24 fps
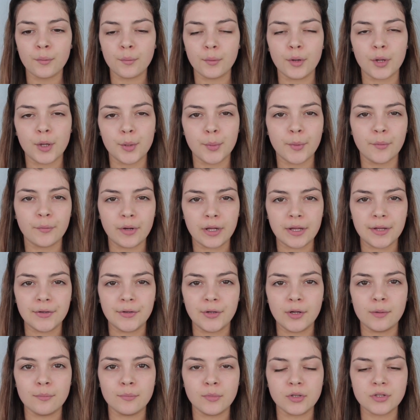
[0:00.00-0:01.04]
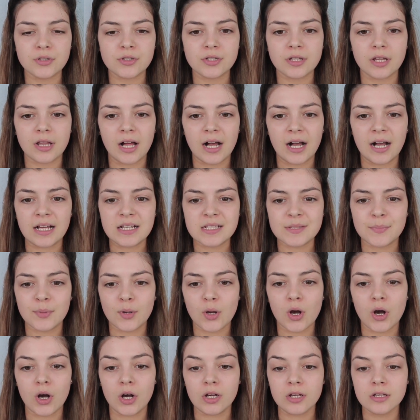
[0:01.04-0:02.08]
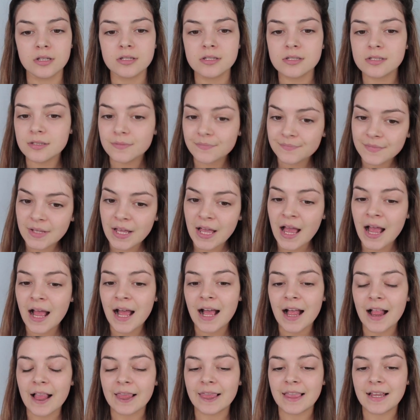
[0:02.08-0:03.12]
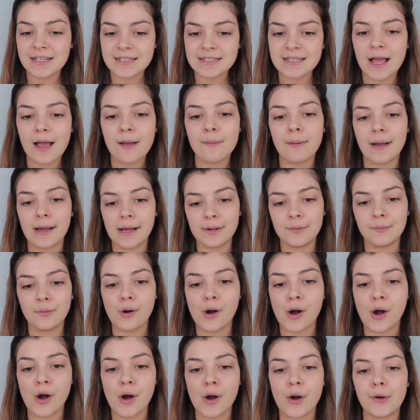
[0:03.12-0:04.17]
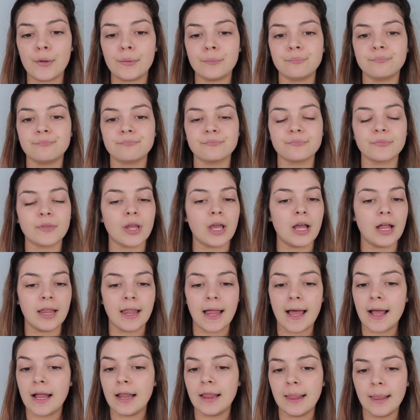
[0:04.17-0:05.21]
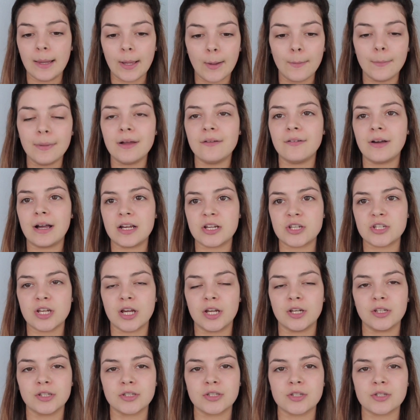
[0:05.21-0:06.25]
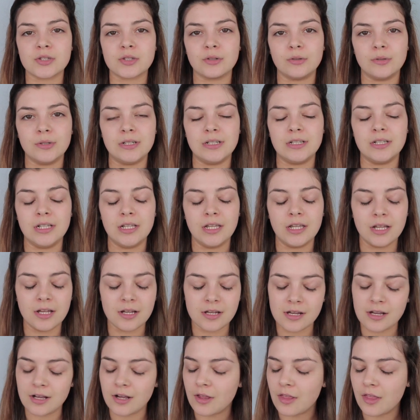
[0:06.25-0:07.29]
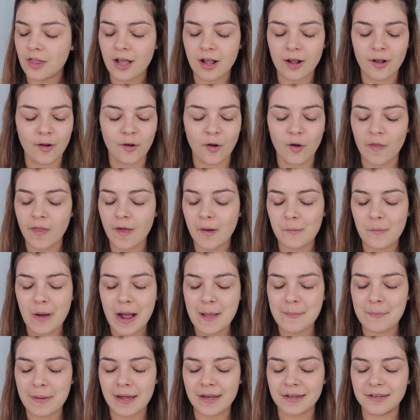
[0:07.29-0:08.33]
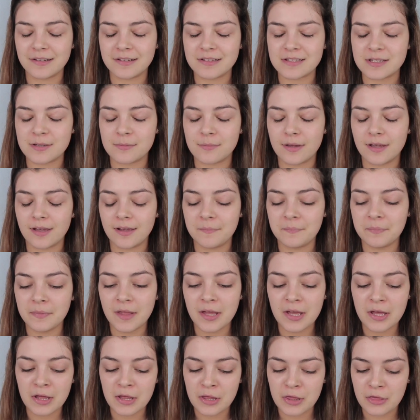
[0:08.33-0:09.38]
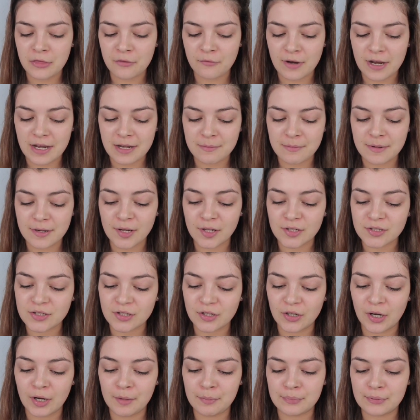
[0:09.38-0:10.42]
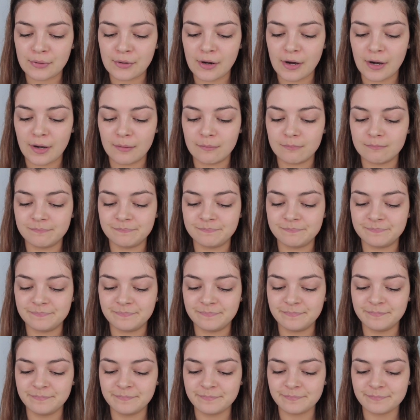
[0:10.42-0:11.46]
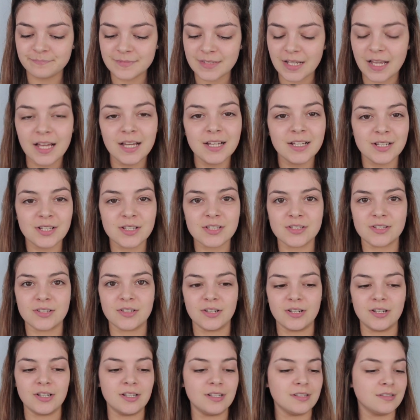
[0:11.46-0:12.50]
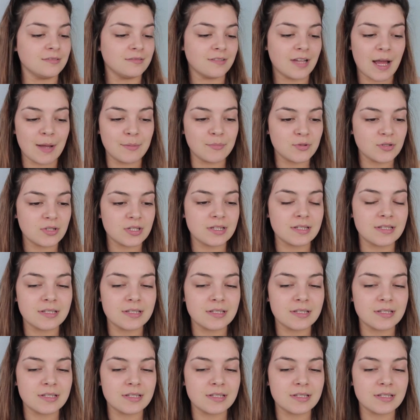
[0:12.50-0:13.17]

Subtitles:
we're not going to be really doing much to the eyes, because the last time I wore a little bit of eyeshadow to school, got that wipe handed to me, threatened me not to go to prom. So I'm